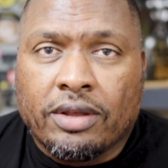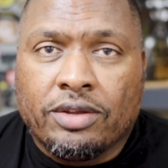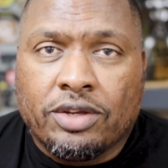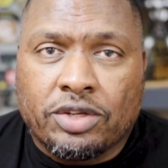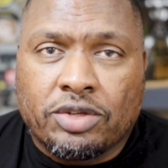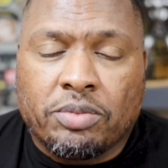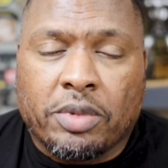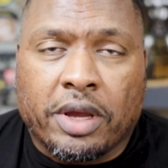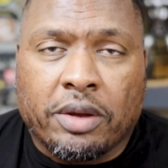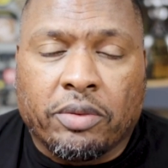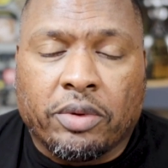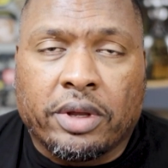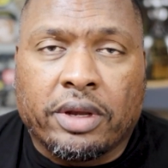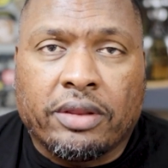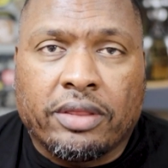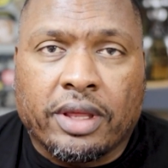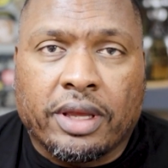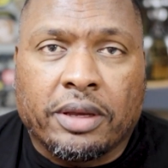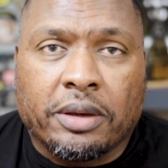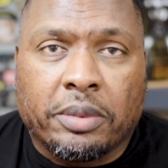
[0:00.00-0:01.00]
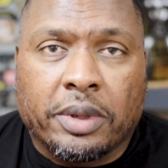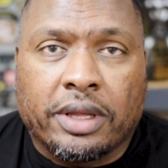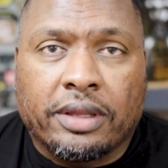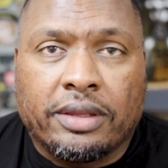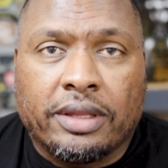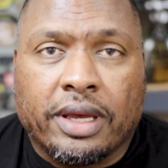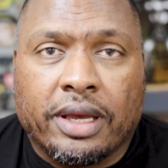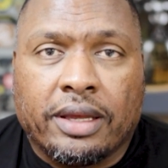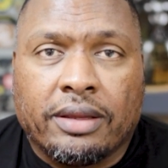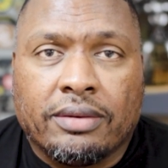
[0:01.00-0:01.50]
Just might want to think
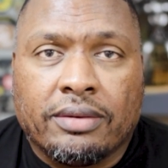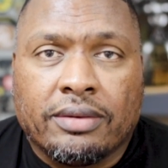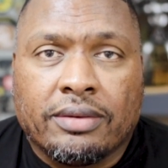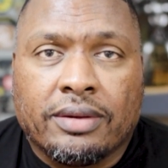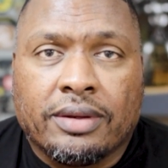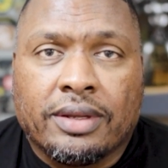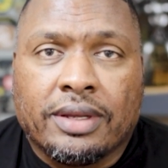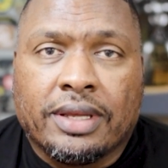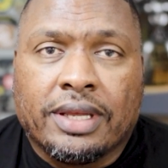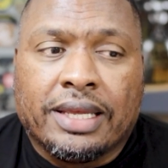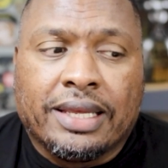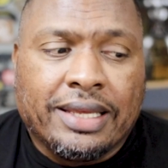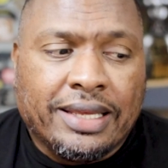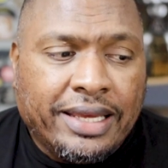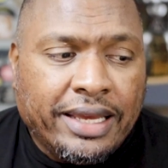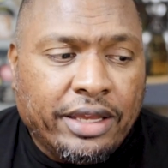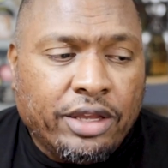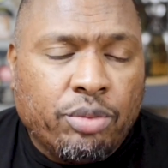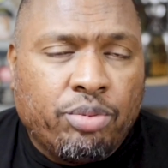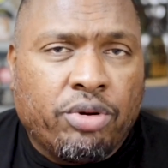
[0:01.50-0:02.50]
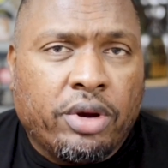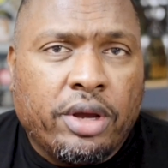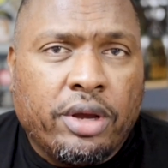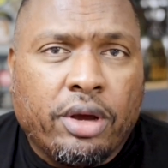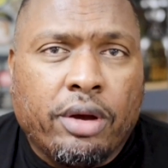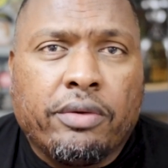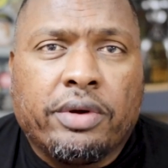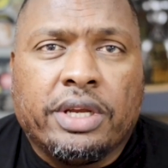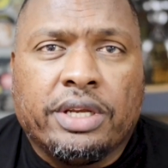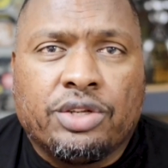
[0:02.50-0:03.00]
about that. Get your
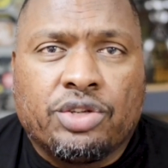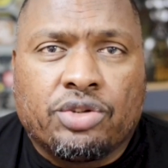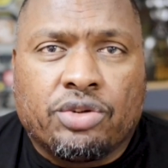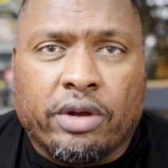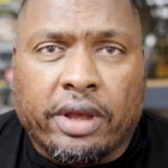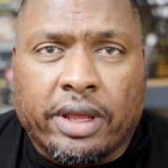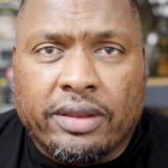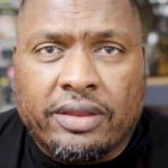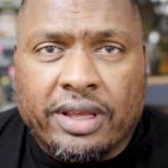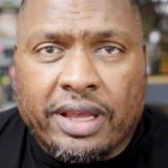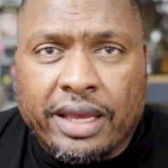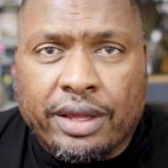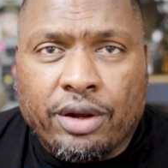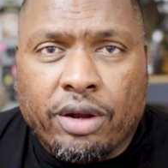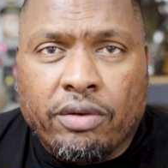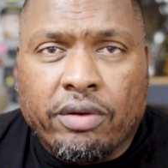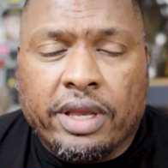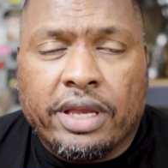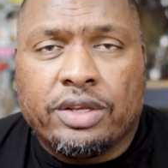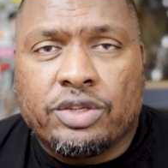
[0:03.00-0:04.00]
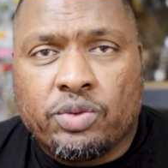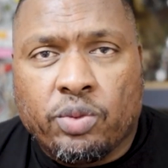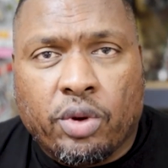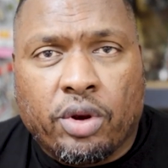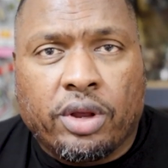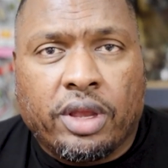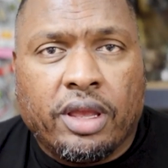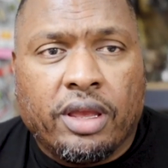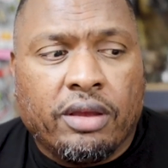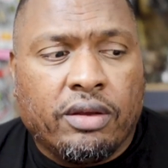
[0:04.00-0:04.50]
priorities straight. The NRA is
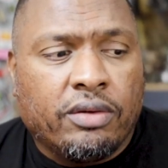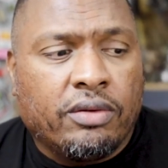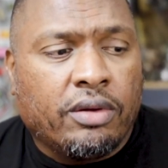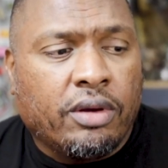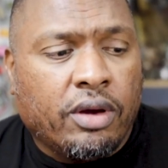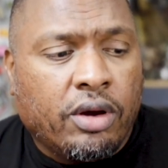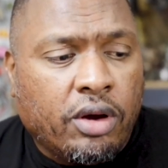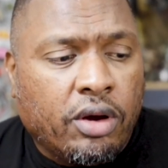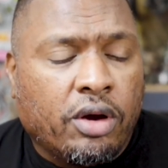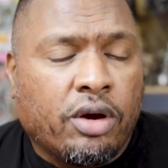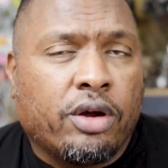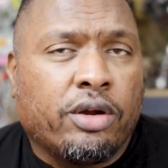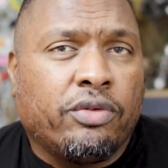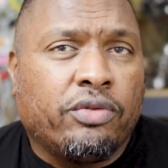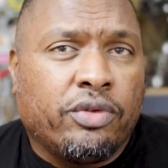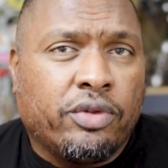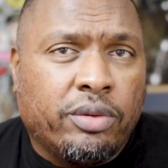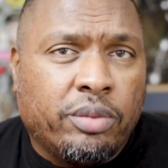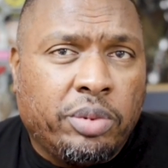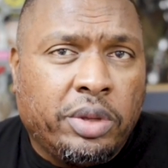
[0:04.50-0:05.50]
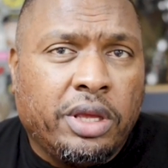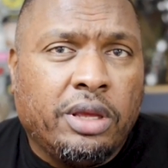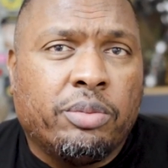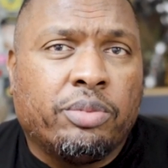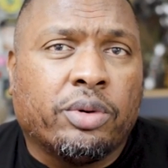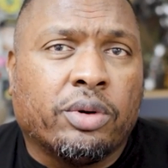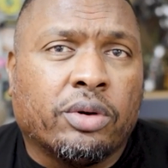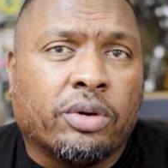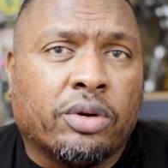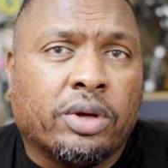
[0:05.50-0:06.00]
working hard for the
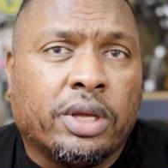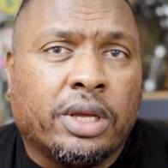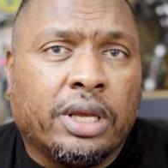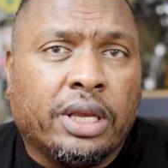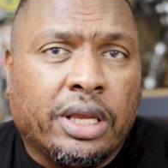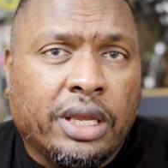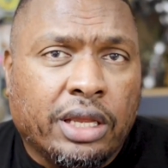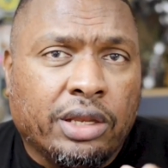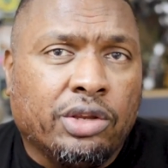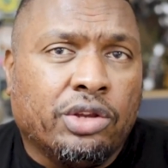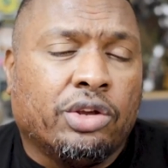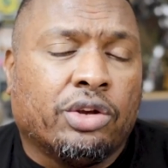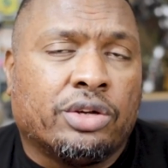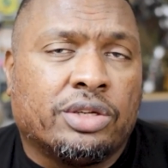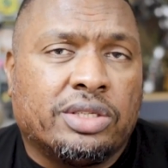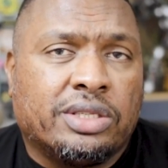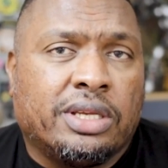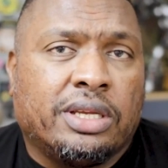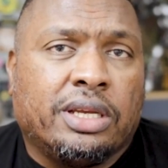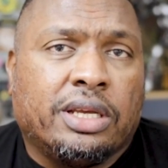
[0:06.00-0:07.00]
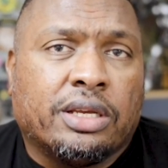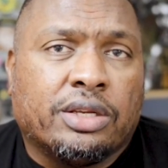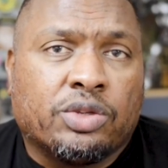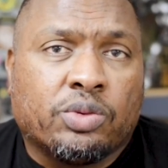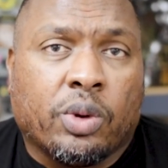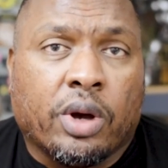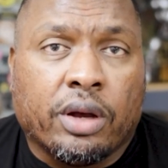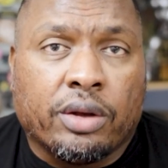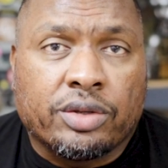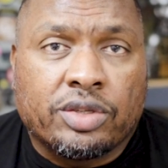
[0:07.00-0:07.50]
people in your city
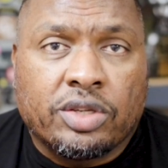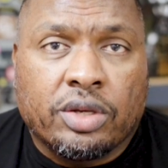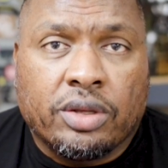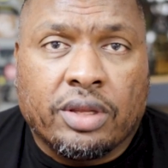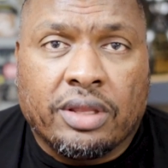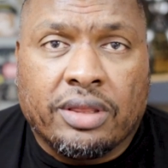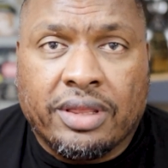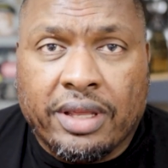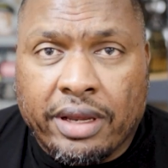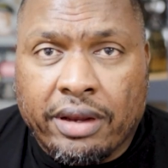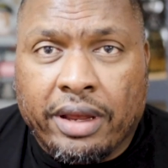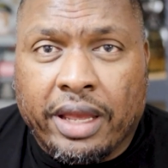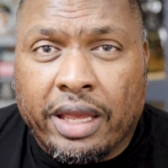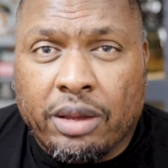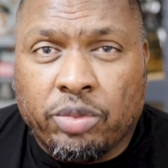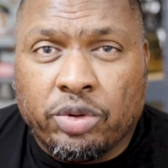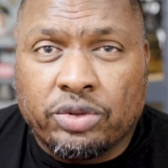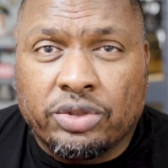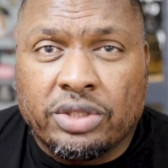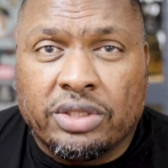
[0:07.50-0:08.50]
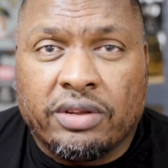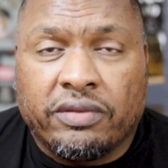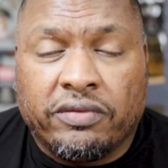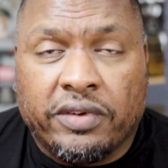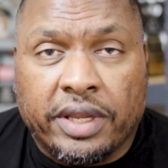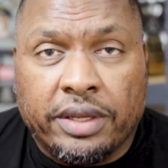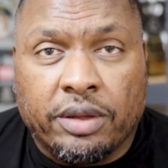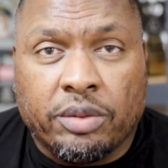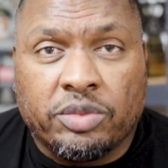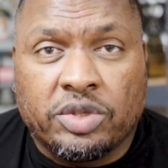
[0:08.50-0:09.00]
as well so that they're able to
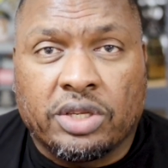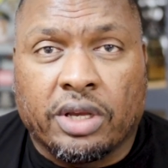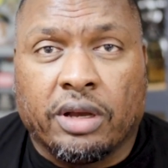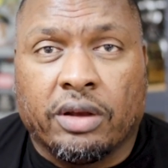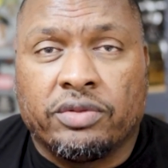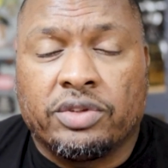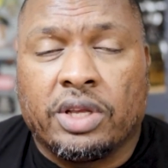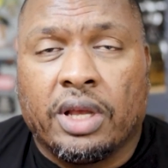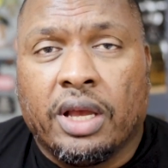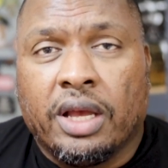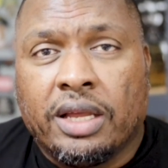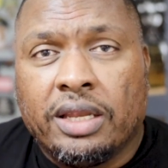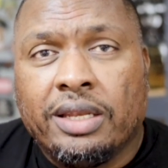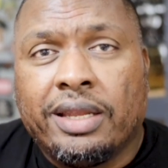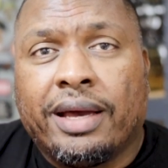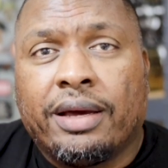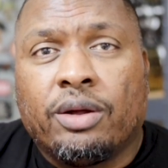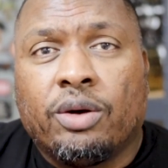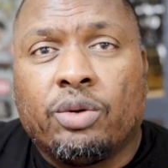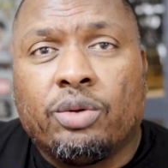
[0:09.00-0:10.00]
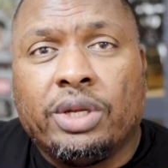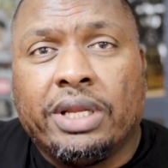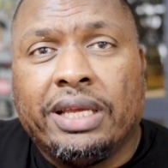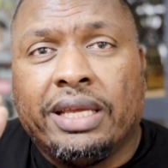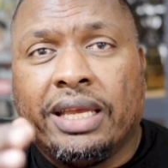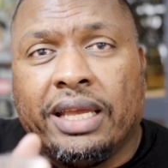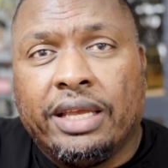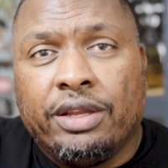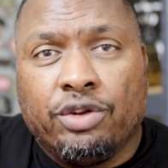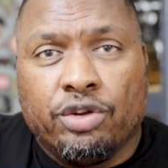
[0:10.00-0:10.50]
defend themselves not
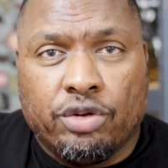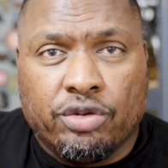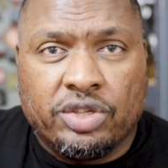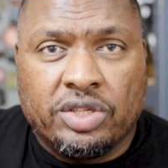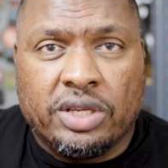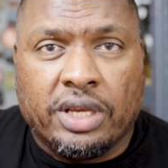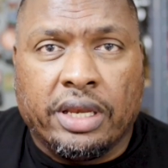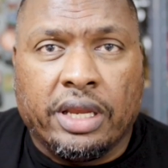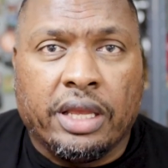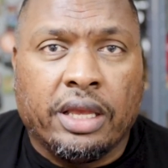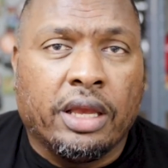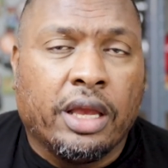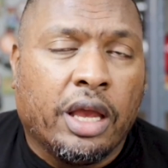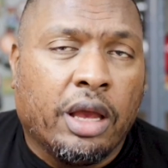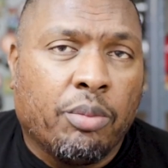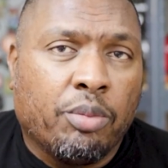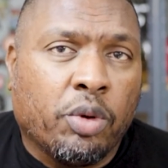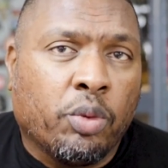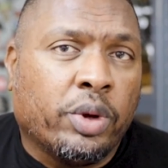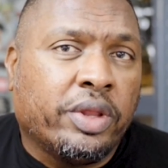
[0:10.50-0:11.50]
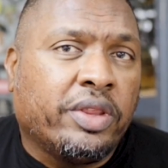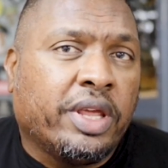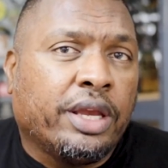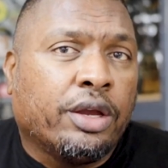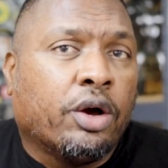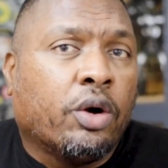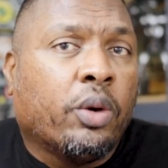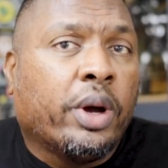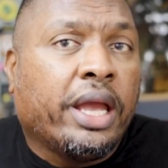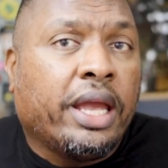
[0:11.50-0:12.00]
only in your city but when they
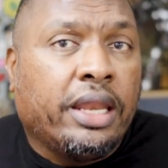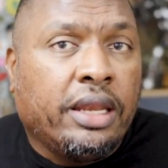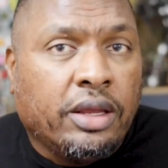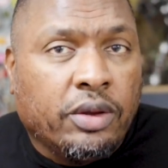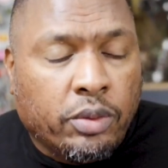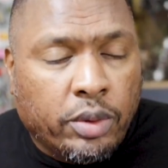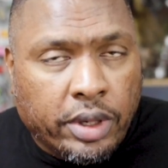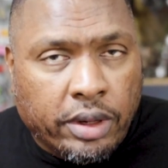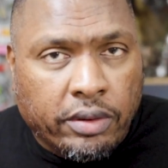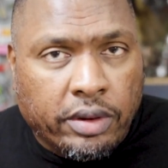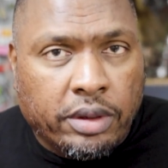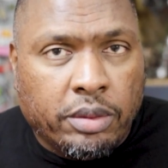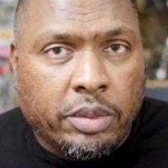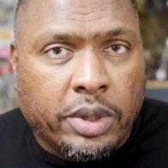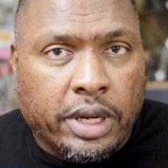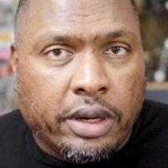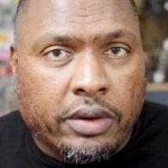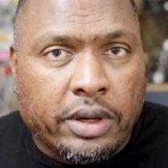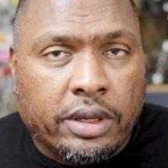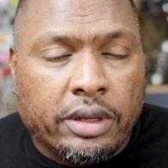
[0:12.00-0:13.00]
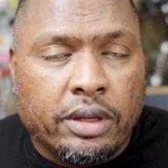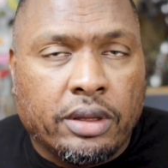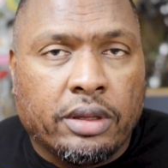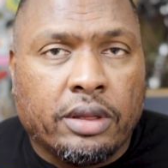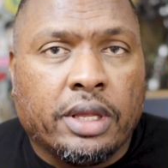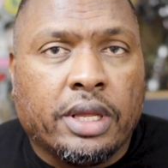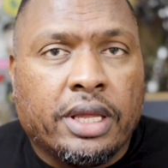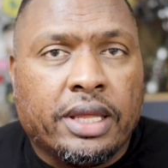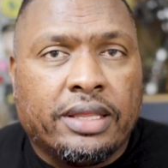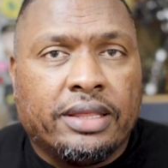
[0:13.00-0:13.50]
go anywhere in
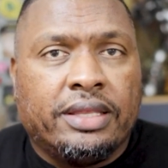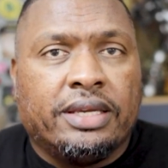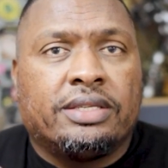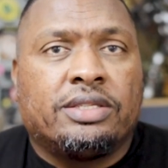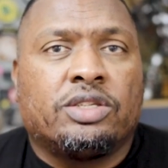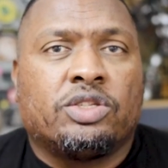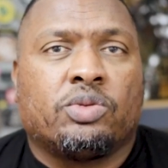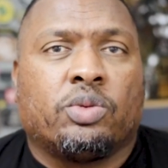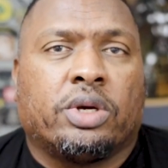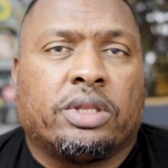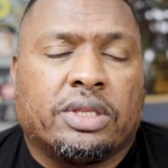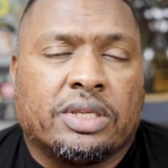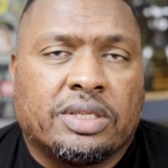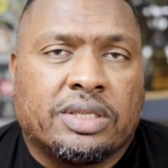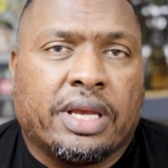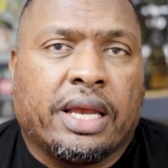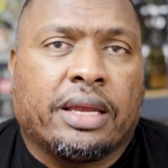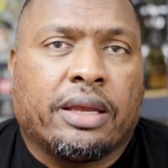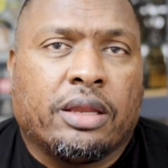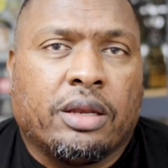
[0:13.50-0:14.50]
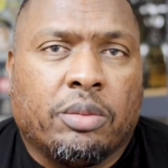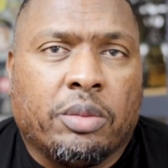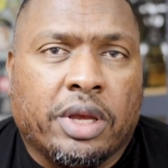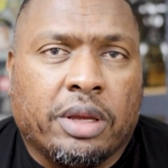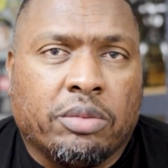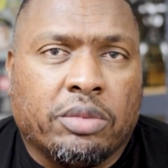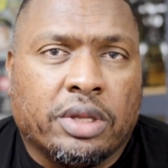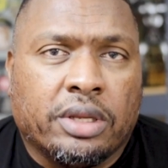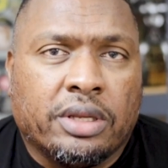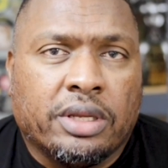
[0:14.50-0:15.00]
America. This is what the Second
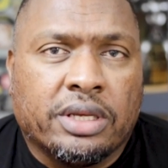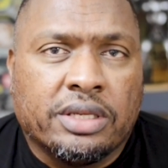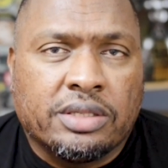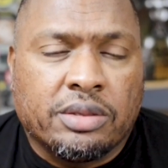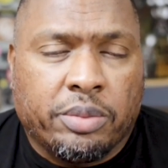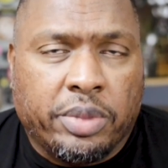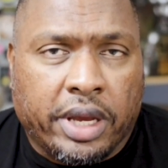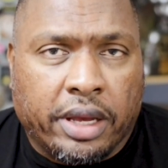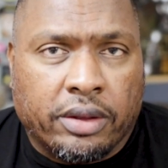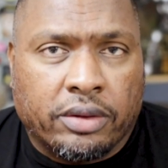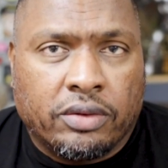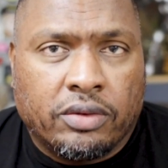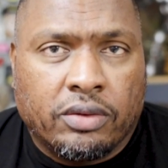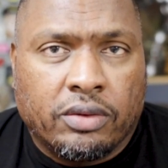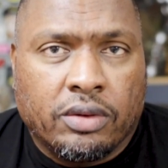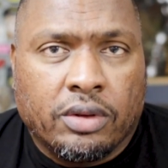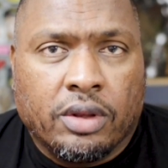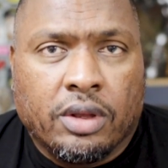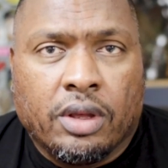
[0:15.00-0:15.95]
Amendment is about.